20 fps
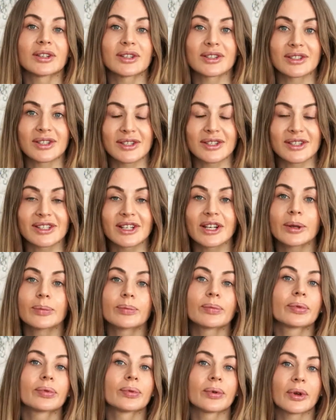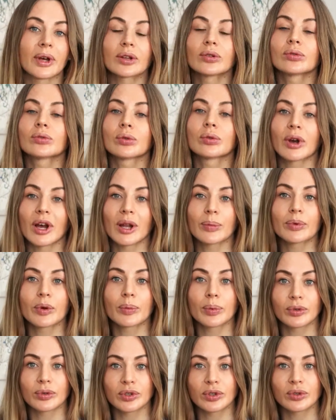decent sleep to help your
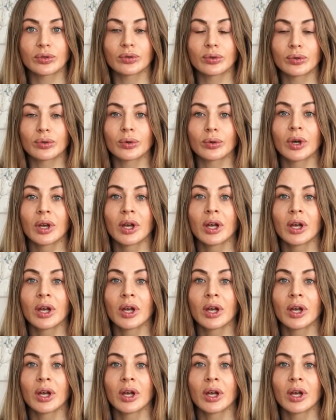body to